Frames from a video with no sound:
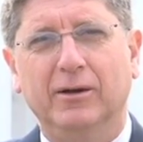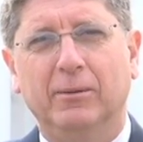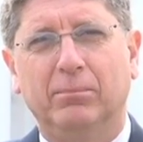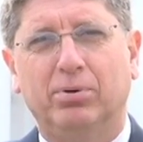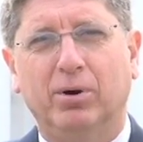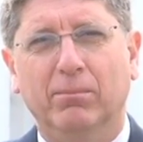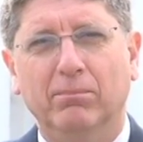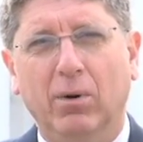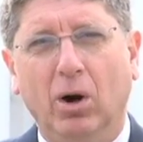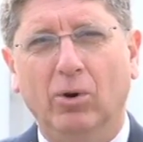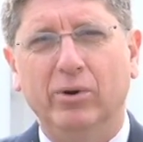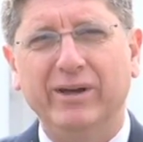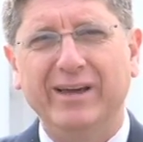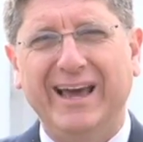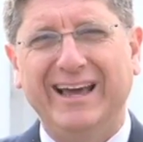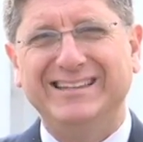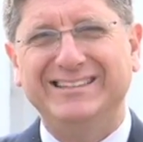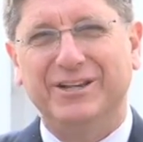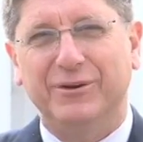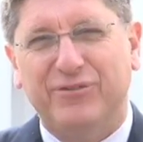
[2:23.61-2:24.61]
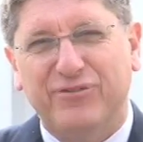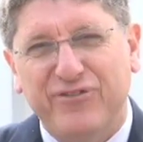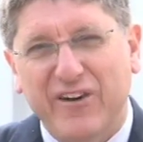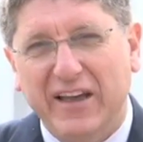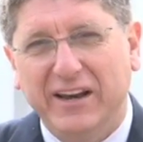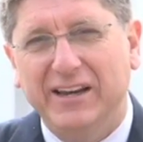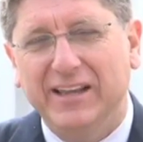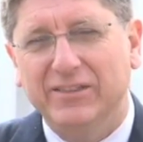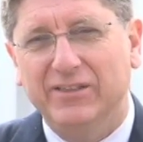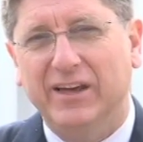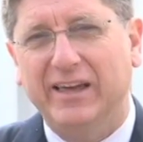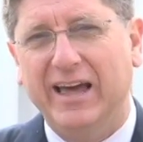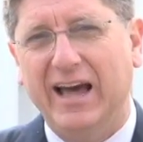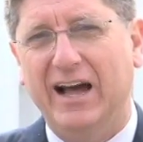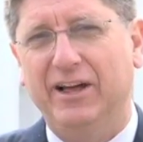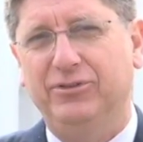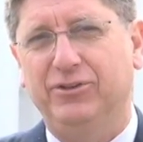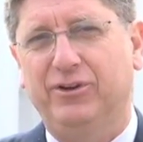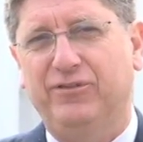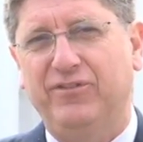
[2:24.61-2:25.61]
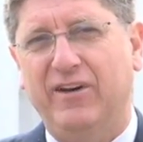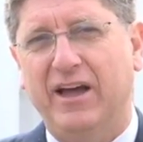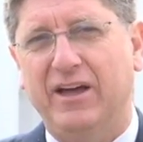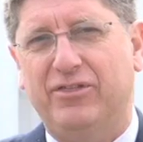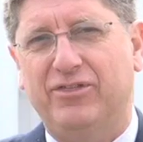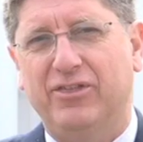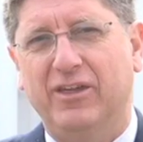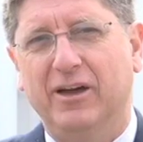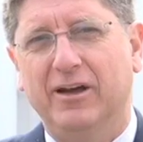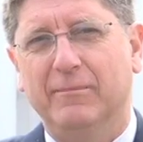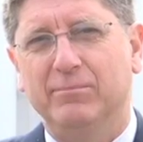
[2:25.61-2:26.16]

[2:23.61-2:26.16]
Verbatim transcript: promoting and defending the Catholic faith